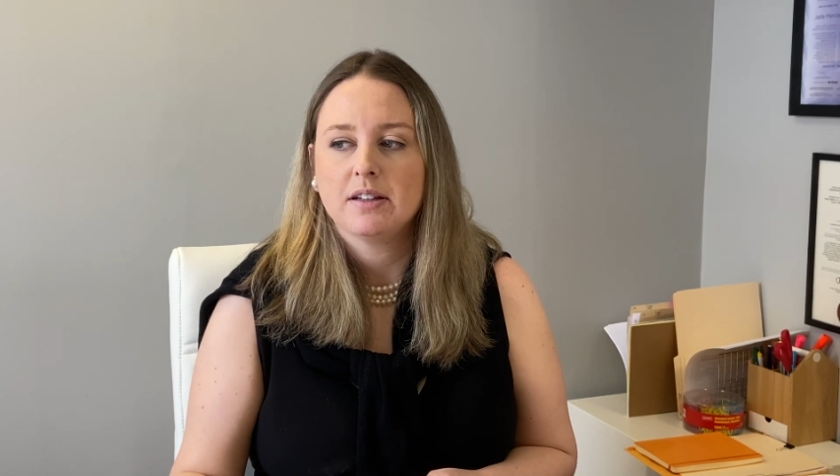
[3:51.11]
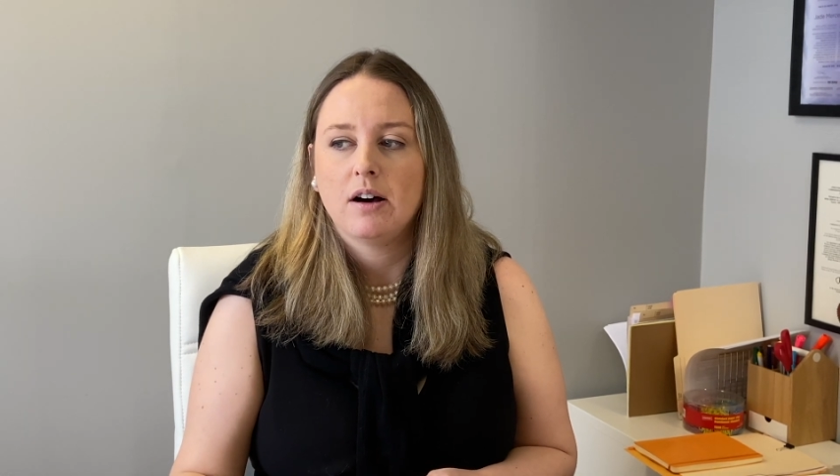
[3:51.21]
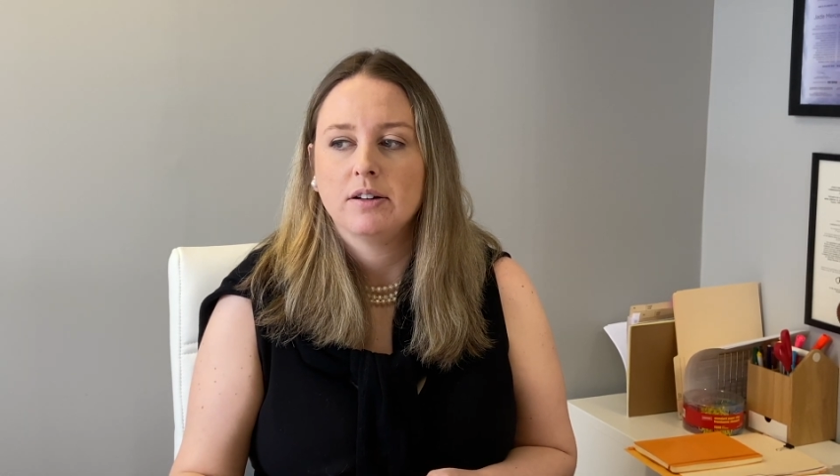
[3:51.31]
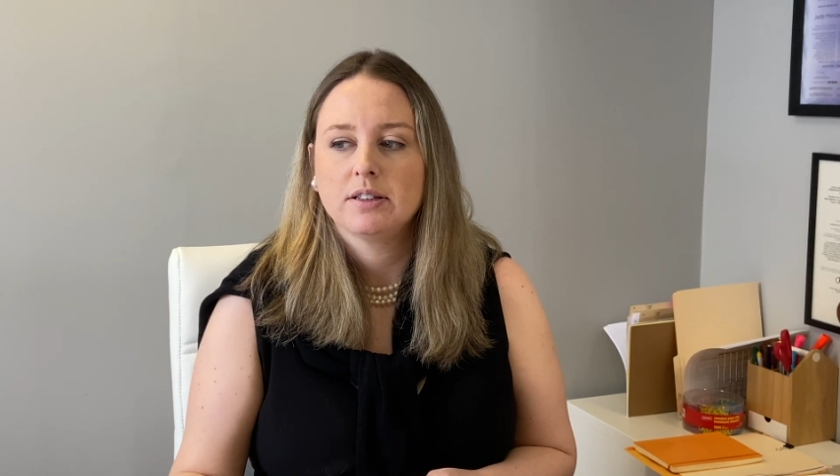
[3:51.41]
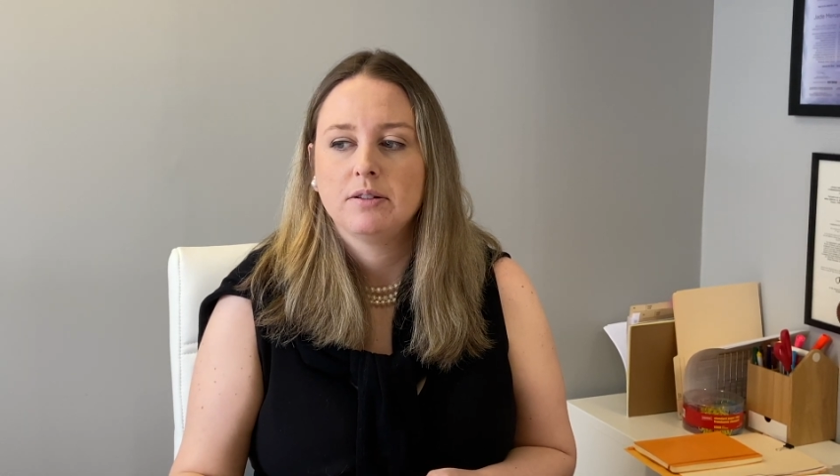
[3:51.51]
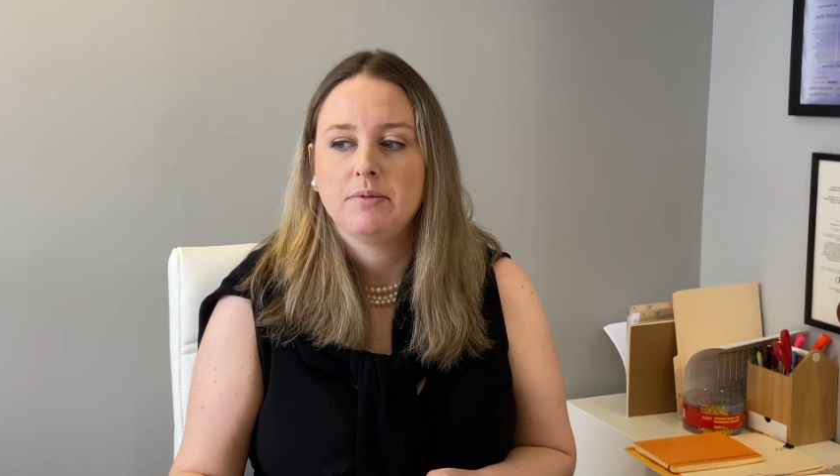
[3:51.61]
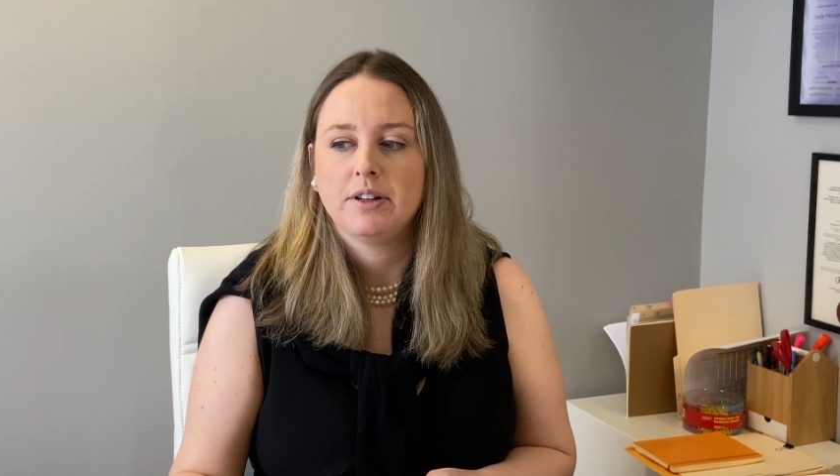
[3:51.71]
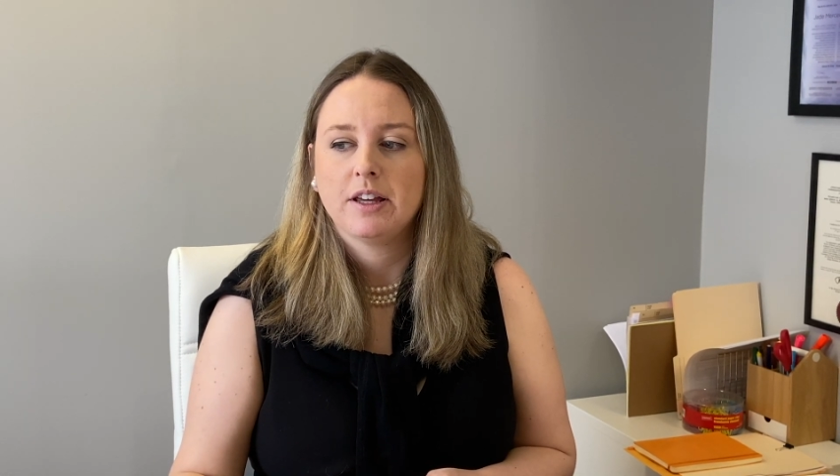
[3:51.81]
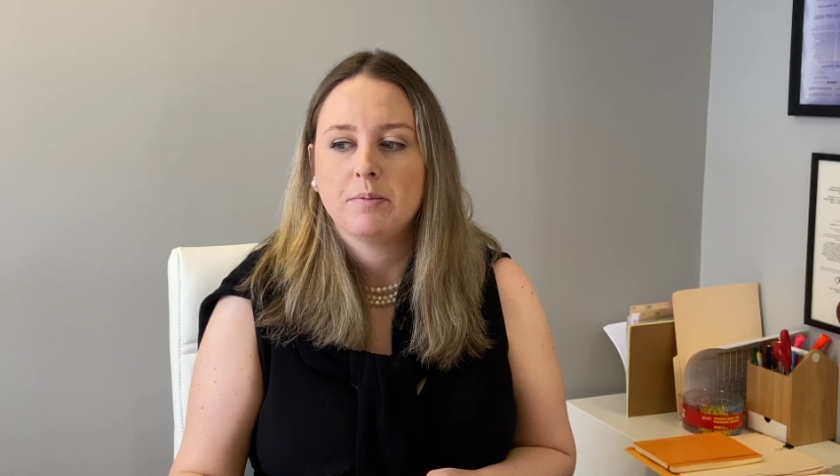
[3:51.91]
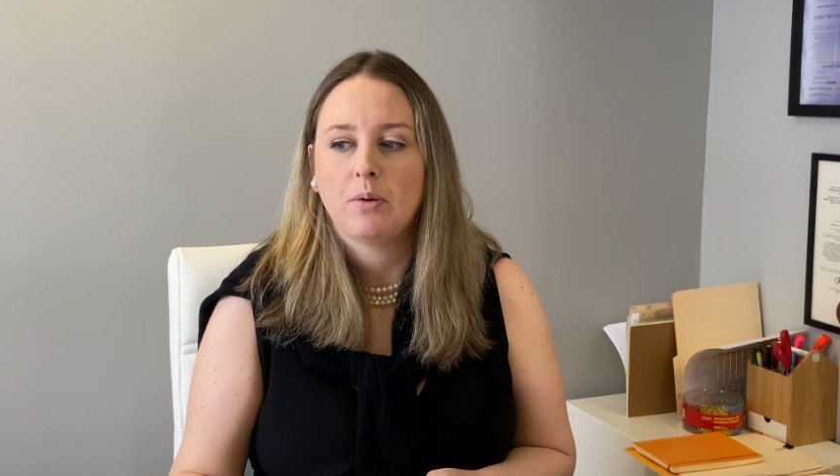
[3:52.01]
also
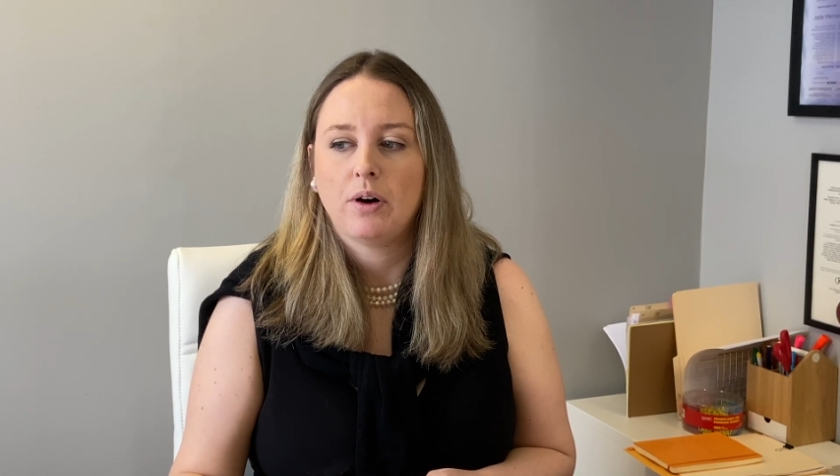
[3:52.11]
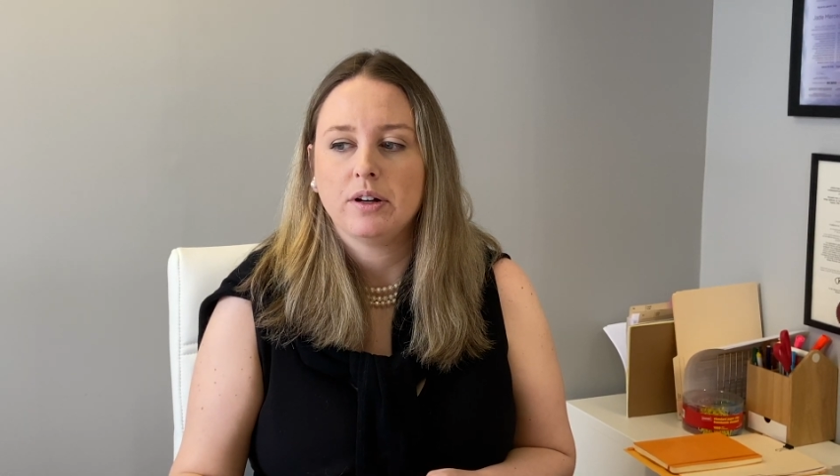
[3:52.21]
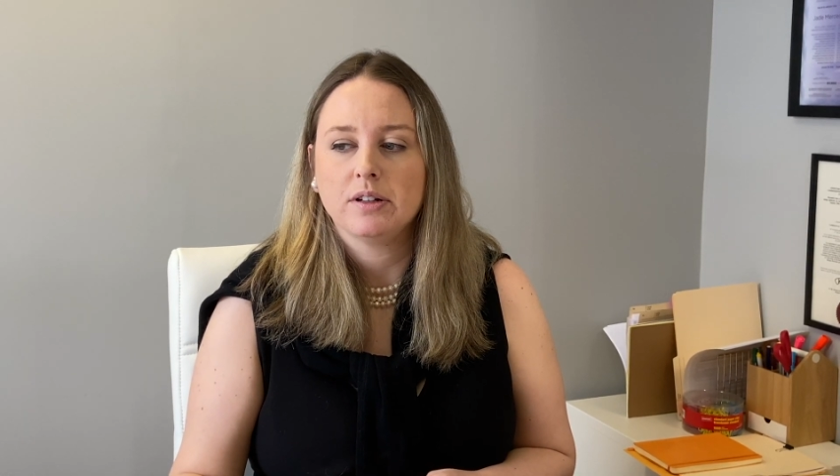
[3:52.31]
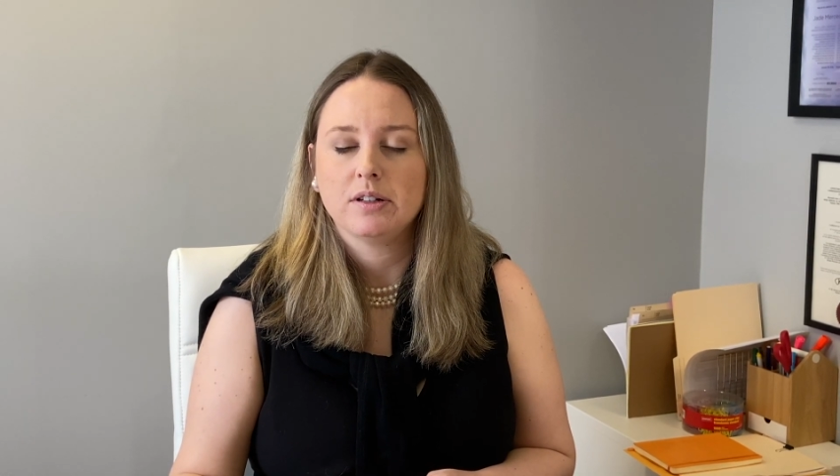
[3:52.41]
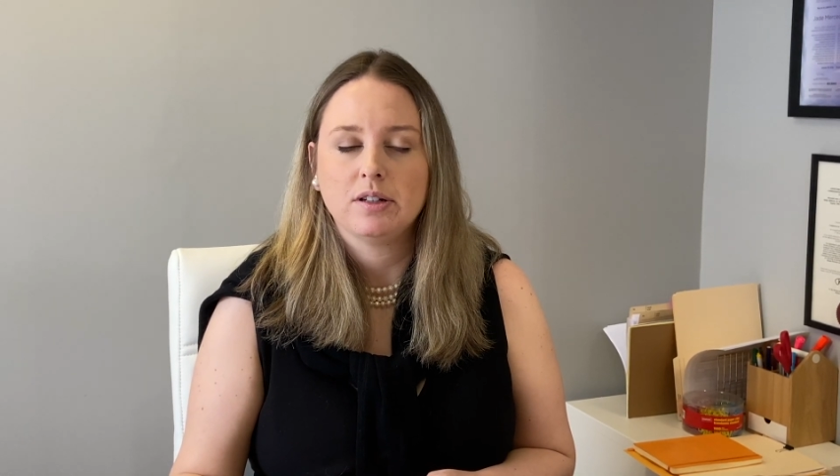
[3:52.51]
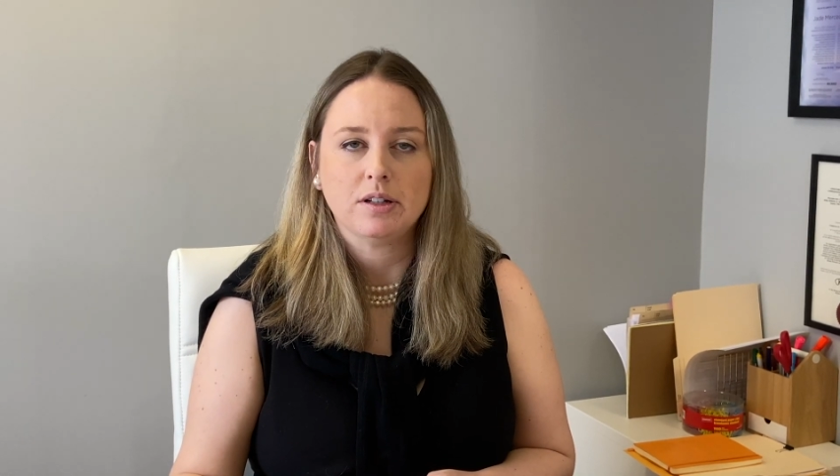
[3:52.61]
really important